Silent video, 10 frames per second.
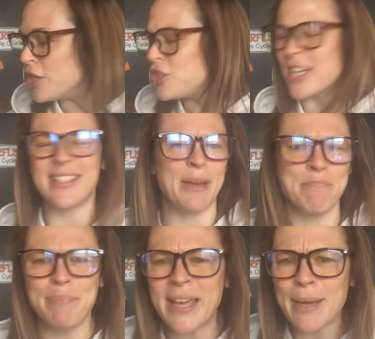Justin
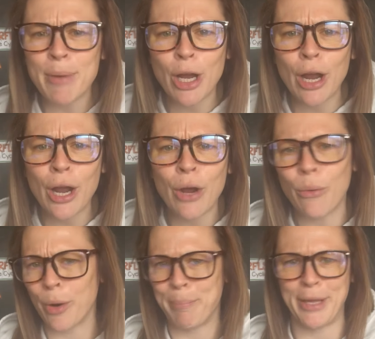Bieber
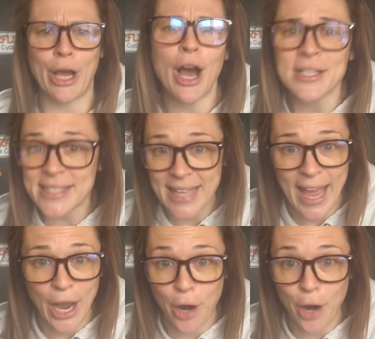or Beyonce